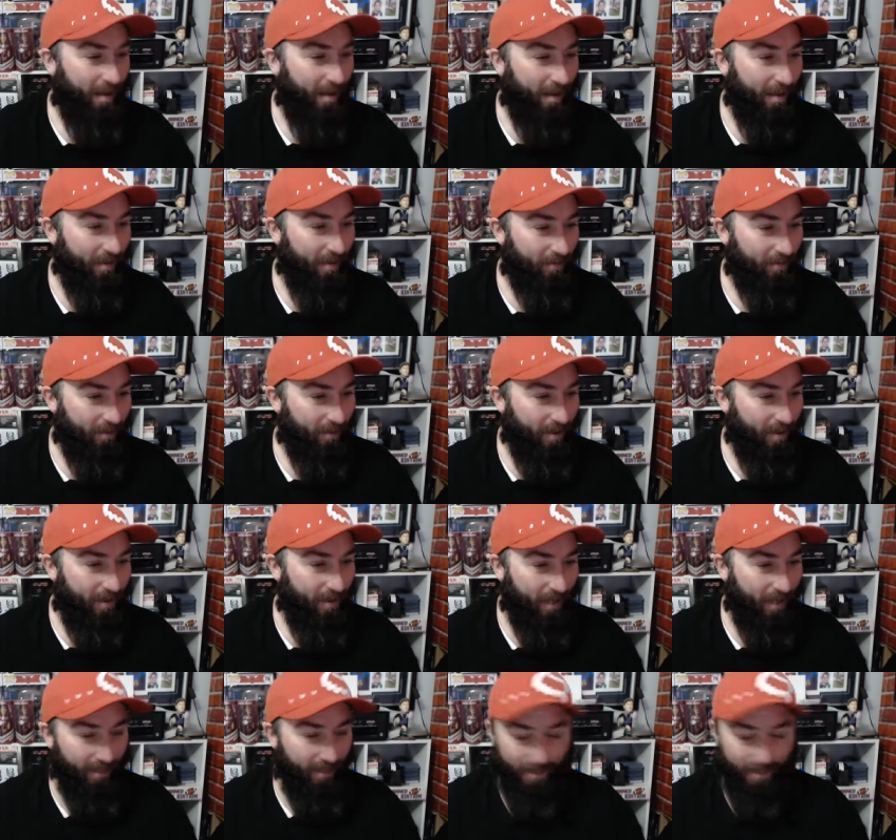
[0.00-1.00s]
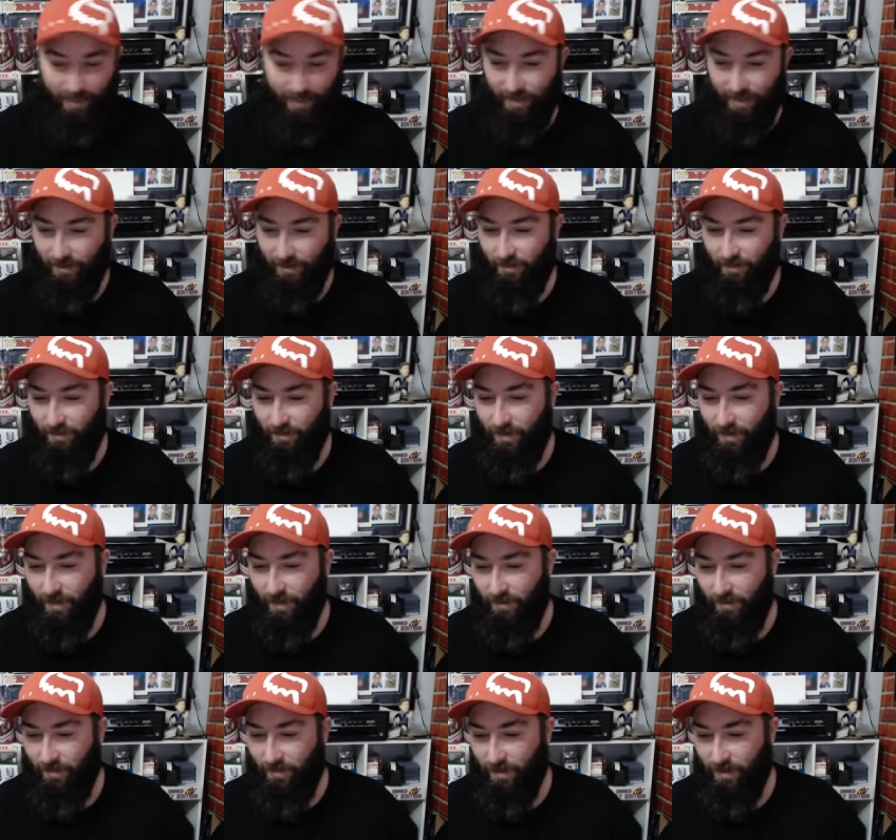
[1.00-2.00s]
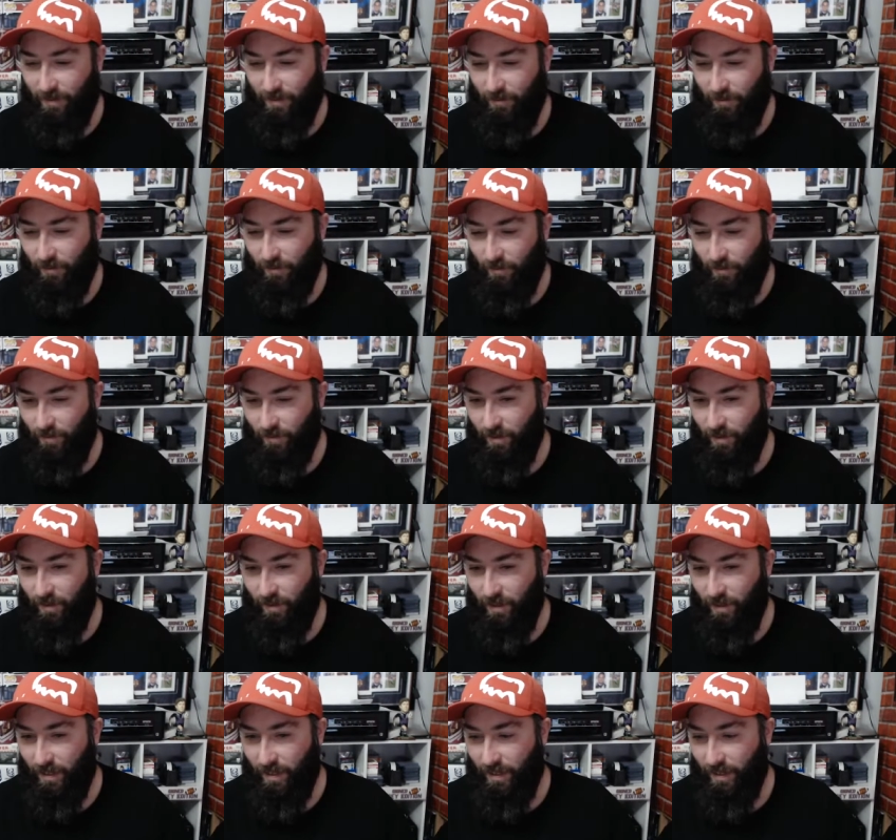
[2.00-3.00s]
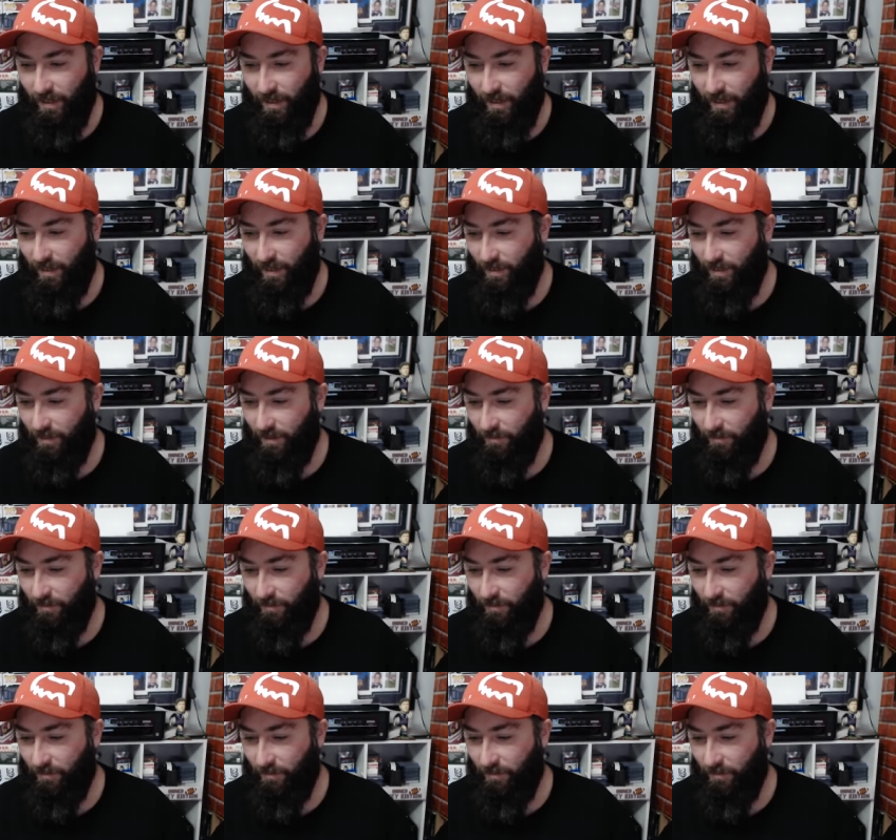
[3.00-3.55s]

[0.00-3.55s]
Alright, what else was there?